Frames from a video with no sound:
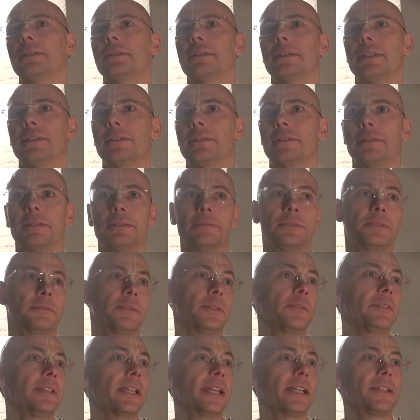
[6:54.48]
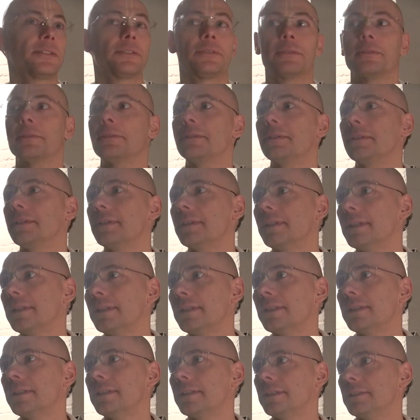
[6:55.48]
they thought it was very natural.
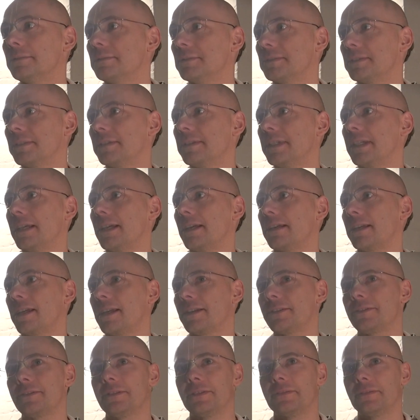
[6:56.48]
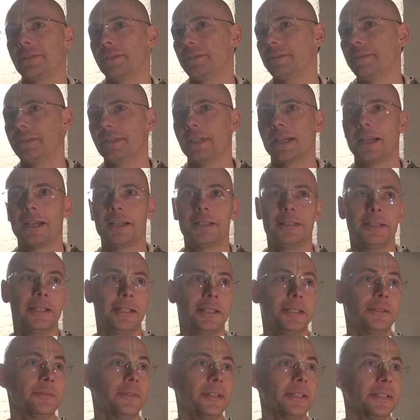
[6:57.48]
It was actually very highly
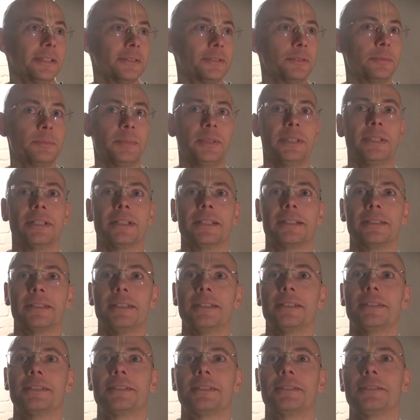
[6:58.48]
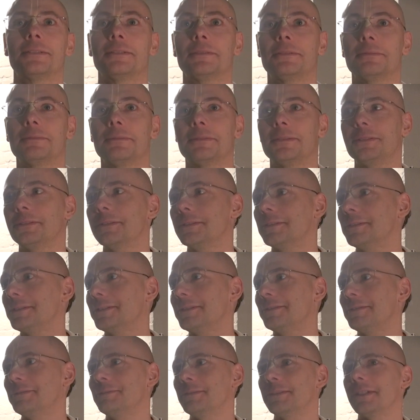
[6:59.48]
elevated to be like this,
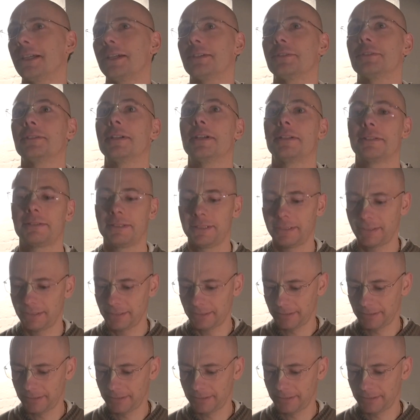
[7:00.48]
without nothing.